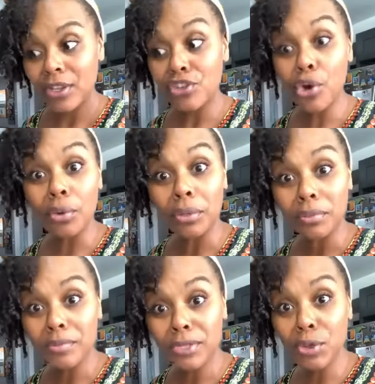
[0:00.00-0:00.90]
You know, the
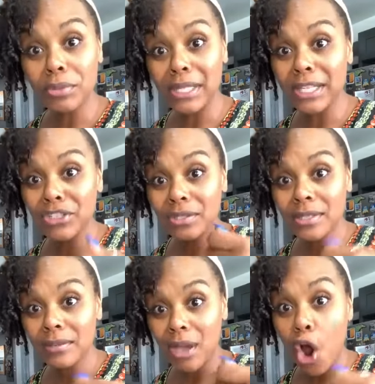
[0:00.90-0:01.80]
so
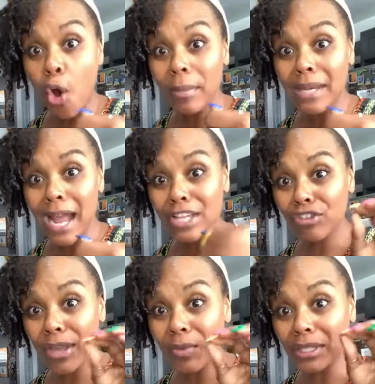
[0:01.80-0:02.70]
delicious almond ice
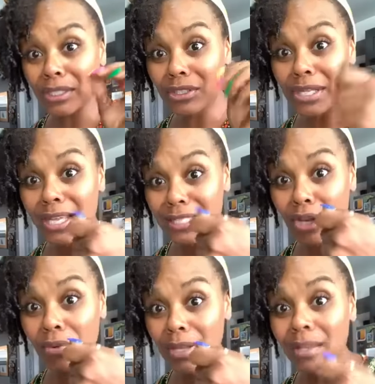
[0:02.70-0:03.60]
cream with the little nuts
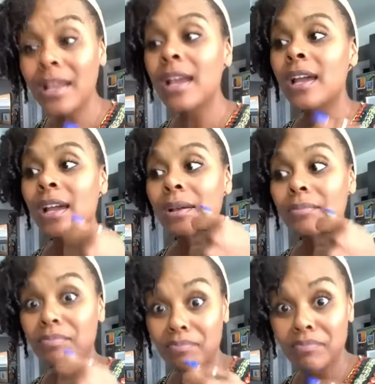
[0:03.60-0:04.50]
on
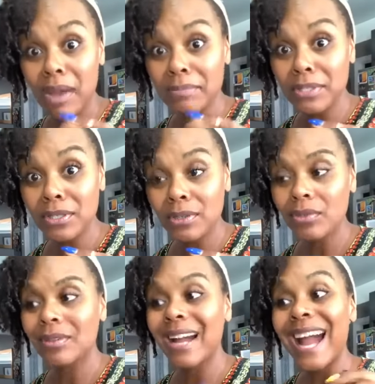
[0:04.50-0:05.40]
it. Popsicle.
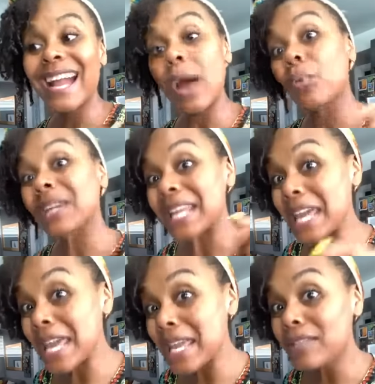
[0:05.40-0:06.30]
I got one
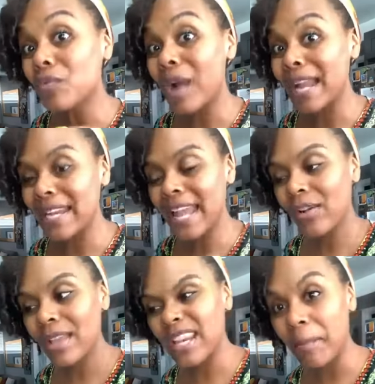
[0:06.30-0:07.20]
hidden right
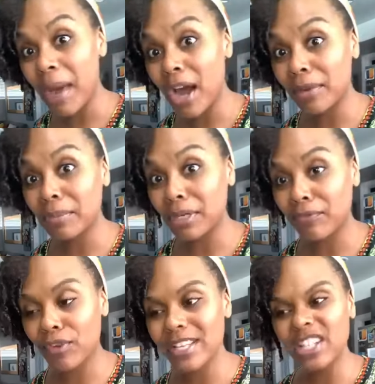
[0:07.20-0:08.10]
now in the bottom of the
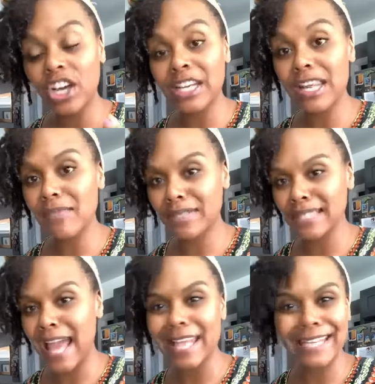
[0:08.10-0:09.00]
freezer underneath a
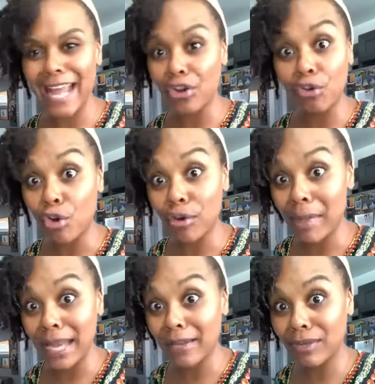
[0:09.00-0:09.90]
side that I know don't
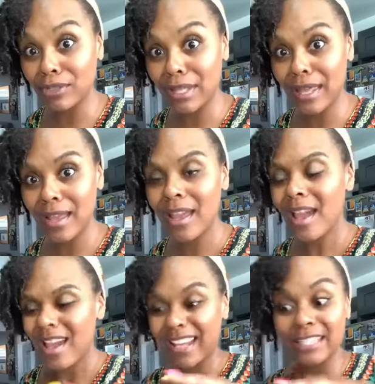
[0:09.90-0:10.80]
nobody ever look at
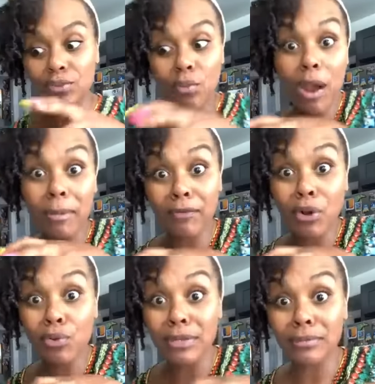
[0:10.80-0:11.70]
because it's where all my
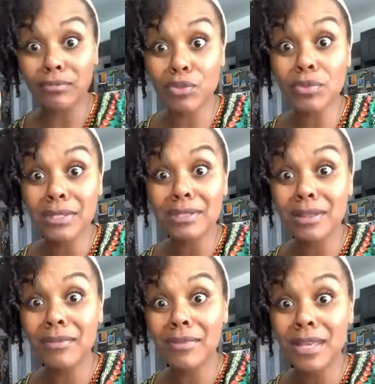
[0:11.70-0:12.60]
frozen fruits and
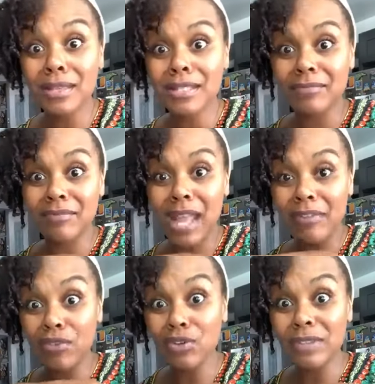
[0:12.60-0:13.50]
stuff is and
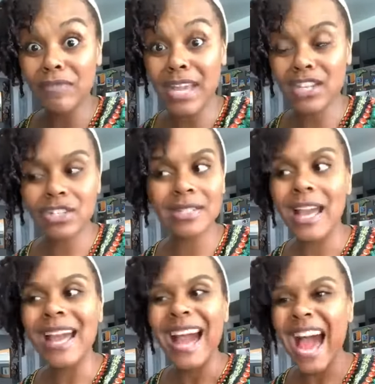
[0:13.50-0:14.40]
frozen veggies.
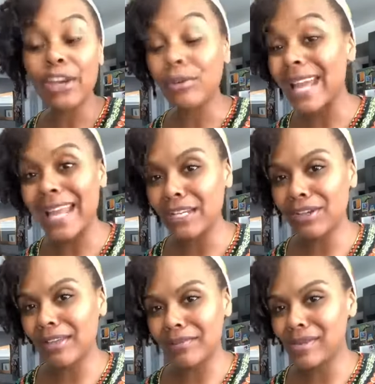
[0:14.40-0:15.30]
I know they ain't
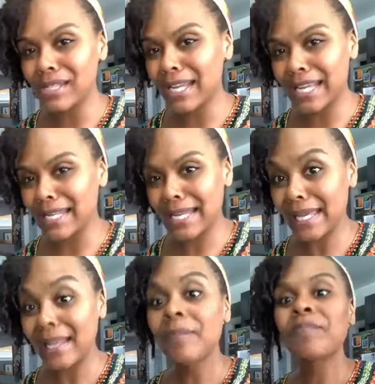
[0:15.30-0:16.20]
looking at that.
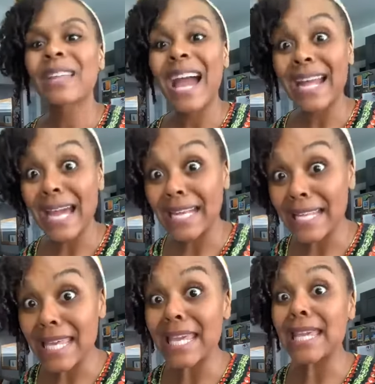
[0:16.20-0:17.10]
I got it
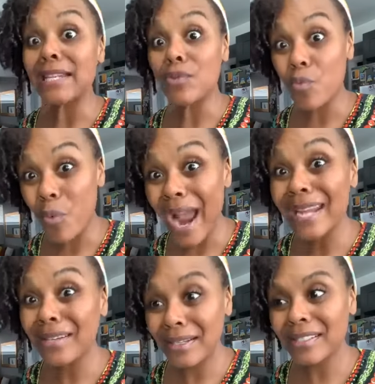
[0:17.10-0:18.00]
hidden
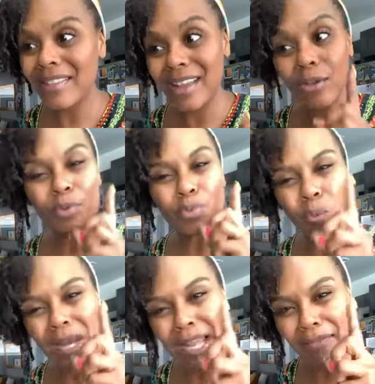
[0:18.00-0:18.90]
right under there. It was
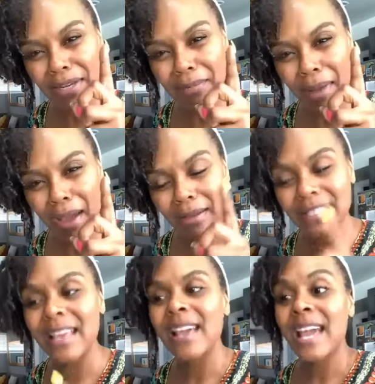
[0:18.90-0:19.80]
one left in the
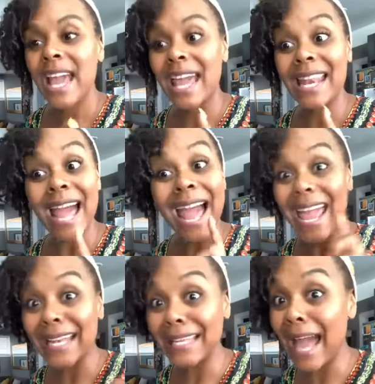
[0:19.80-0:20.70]
box and I
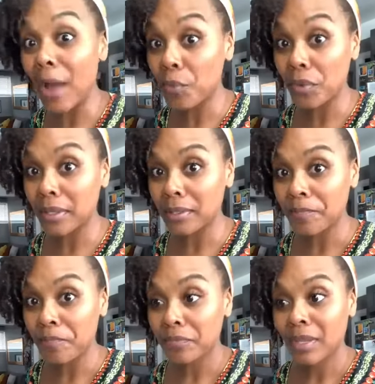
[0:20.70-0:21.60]
hadn't got
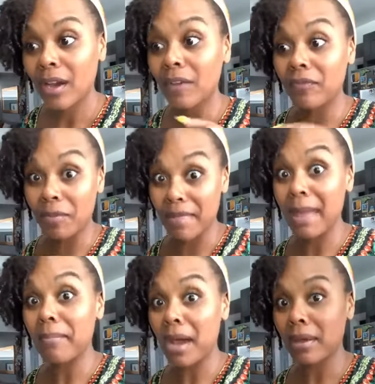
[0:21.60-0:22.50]
one from
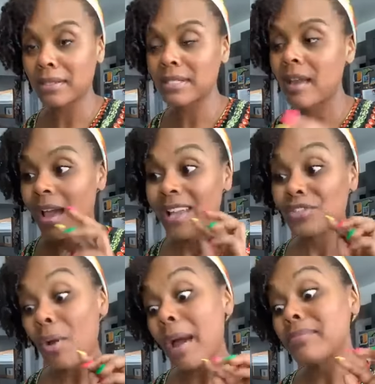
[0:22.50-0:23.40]
that box.
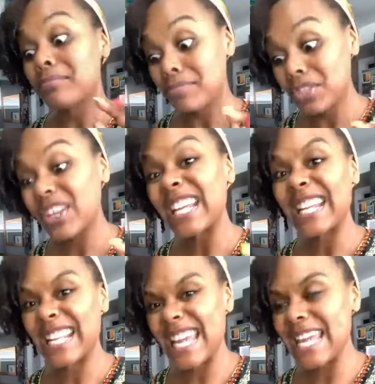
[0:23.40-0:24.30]
So I took it
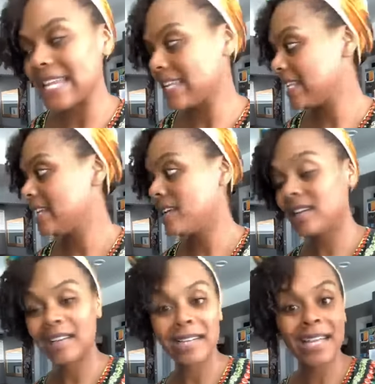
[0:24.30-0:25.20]
and hid it.
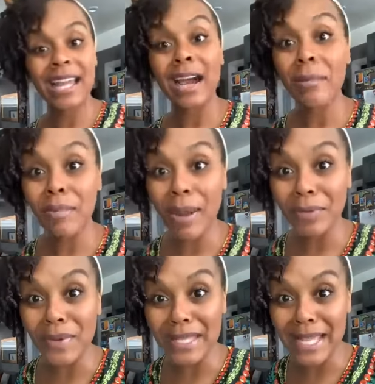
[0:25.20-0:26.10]
I'm probably
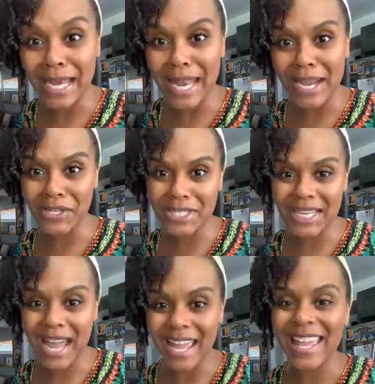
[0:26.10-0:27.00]
gonna eat that later
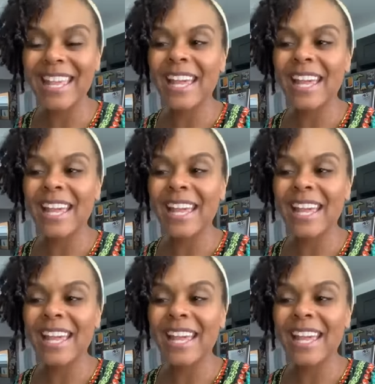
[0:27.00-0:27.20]
tonight.